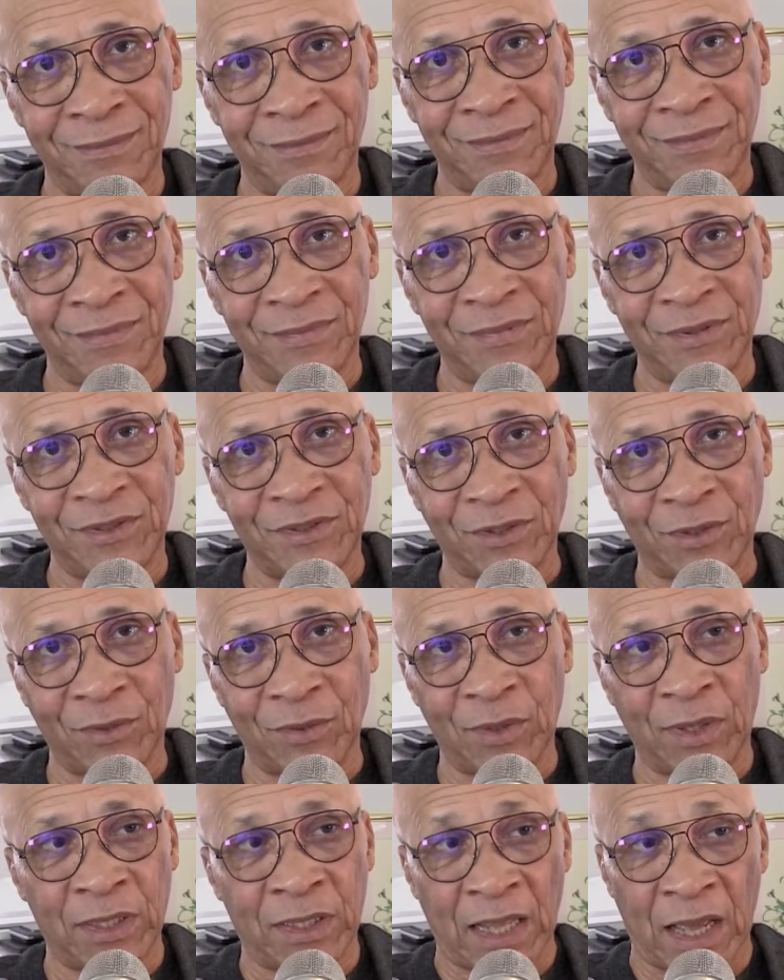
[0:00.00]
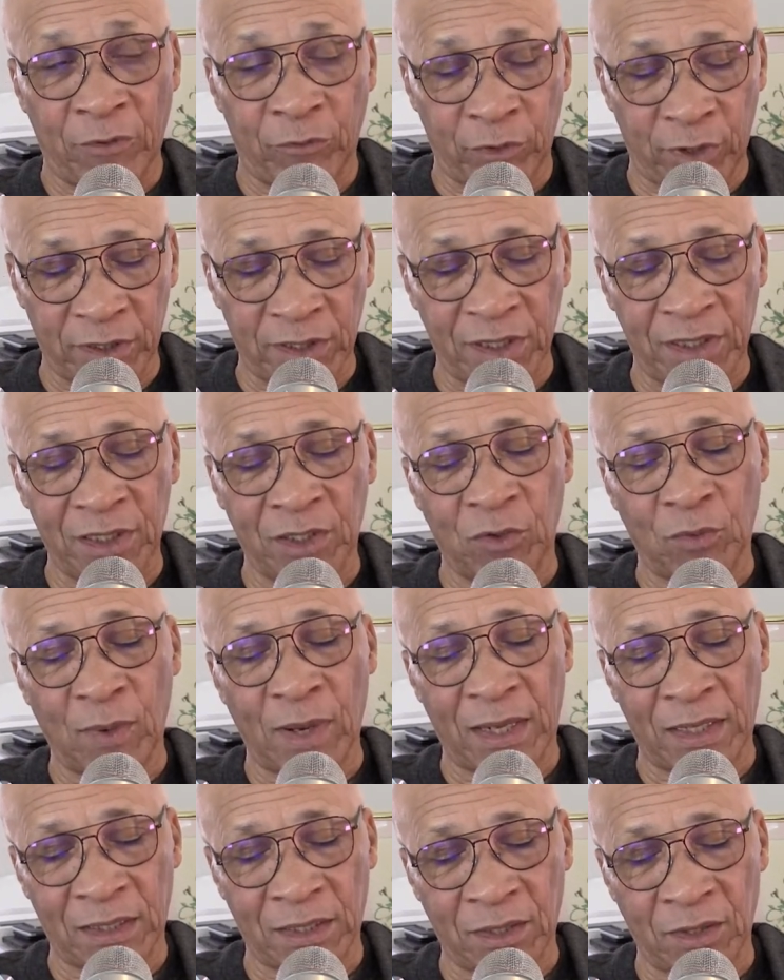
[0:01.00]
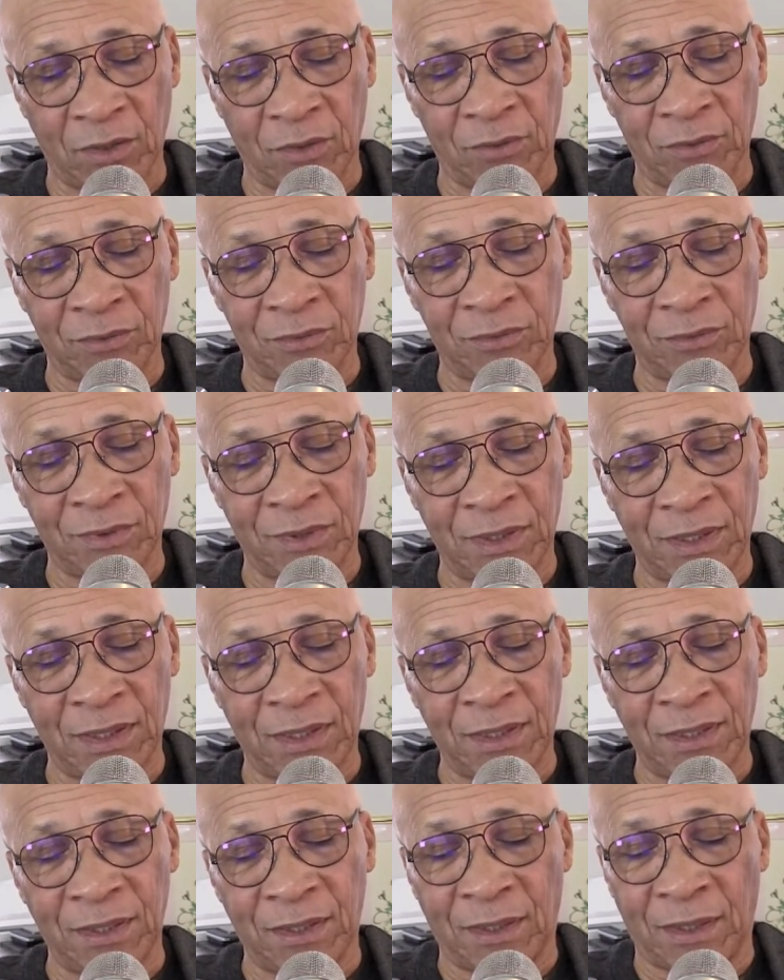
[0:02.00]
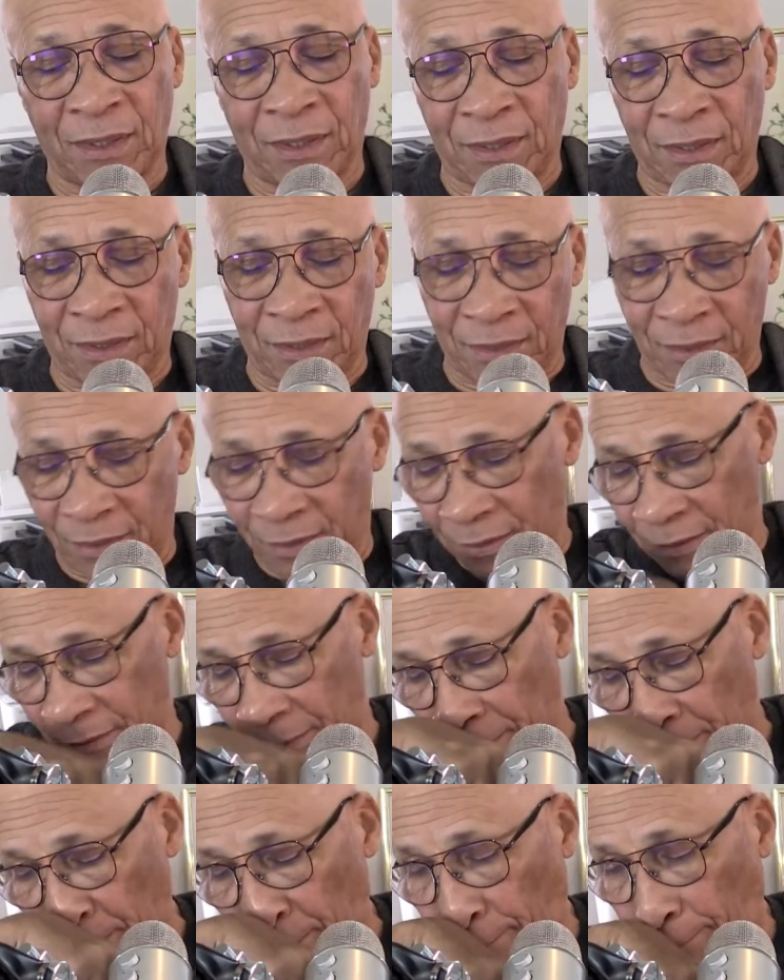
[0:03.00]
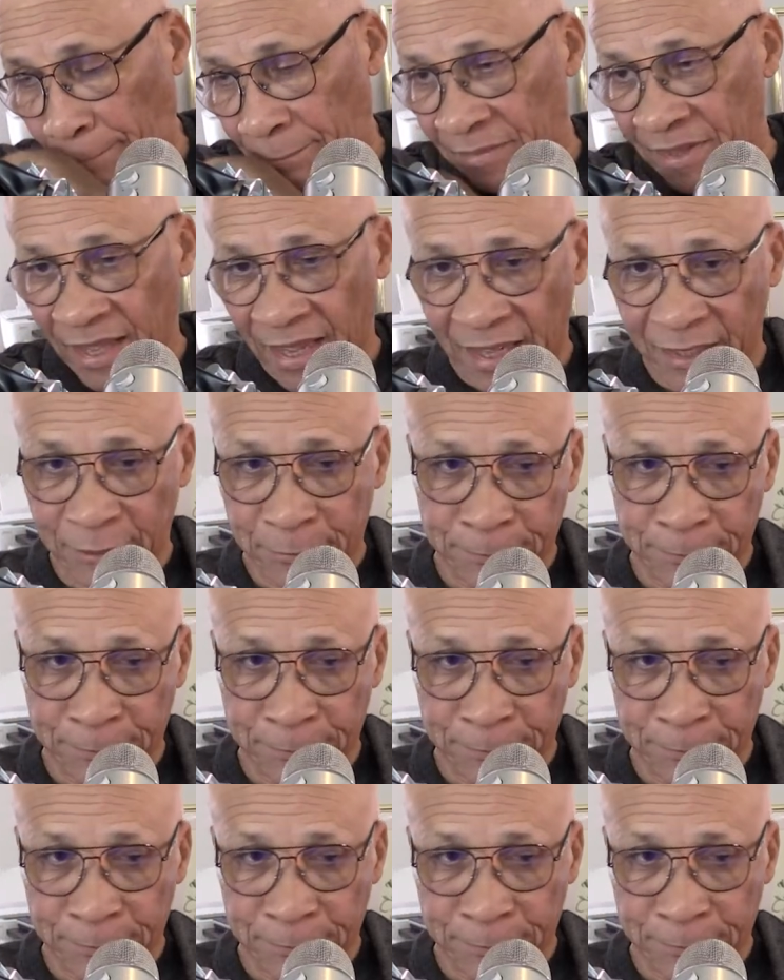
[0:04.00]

So, and I read a little while ago that